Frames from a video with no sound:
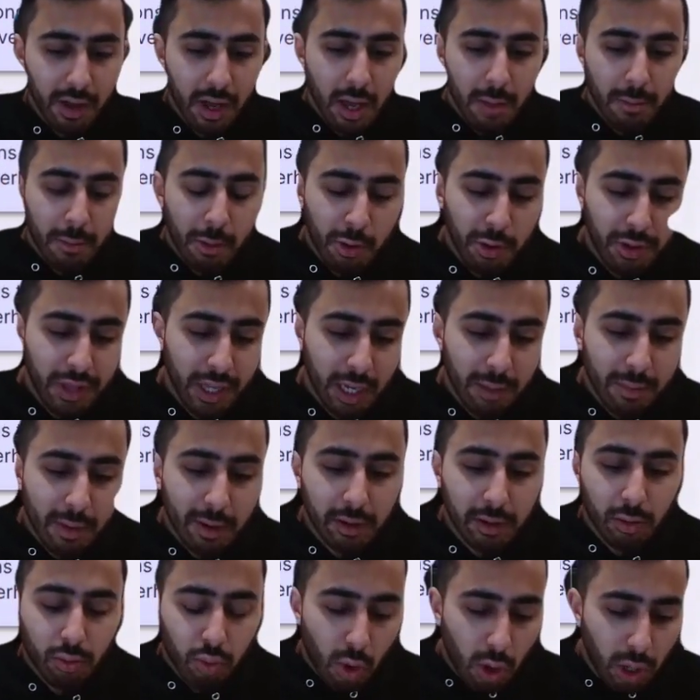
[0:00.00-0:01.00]
But when we think about
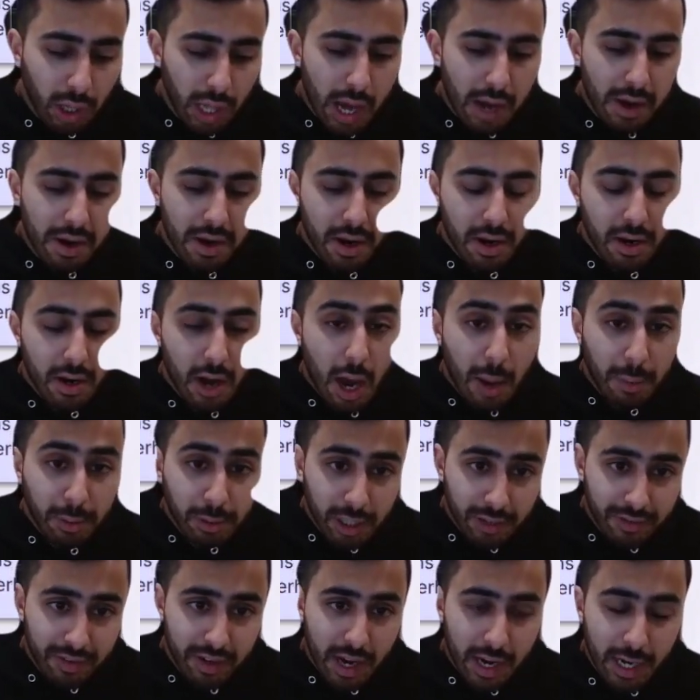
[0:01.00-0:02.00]
the rollout and
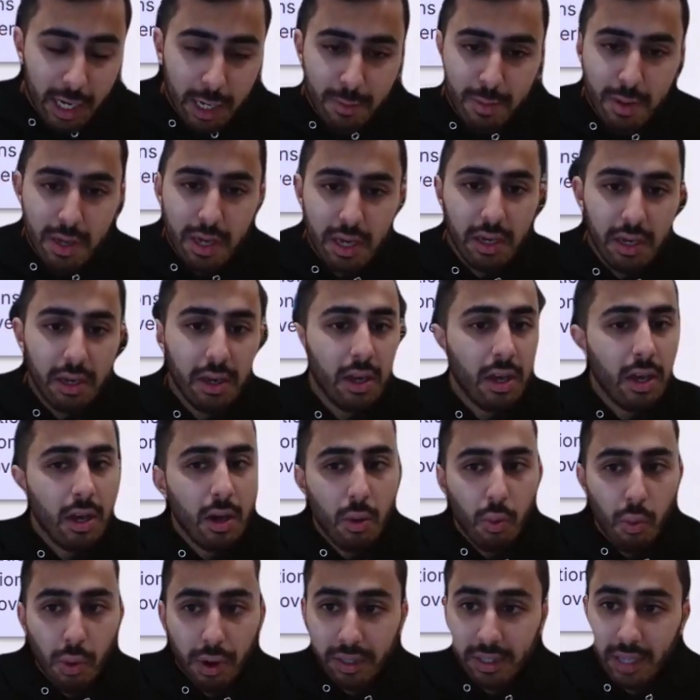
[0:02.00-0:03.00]
adoption of an IDP,
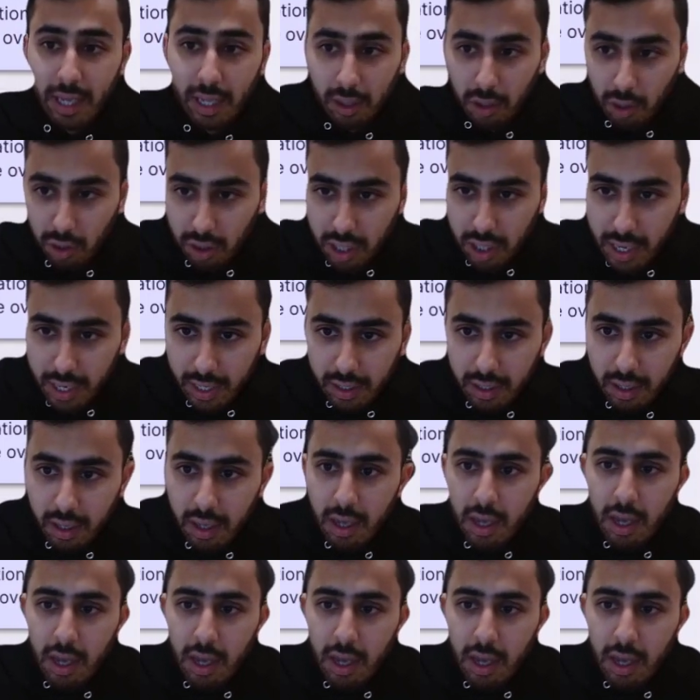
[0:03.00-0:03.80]
what does that look like?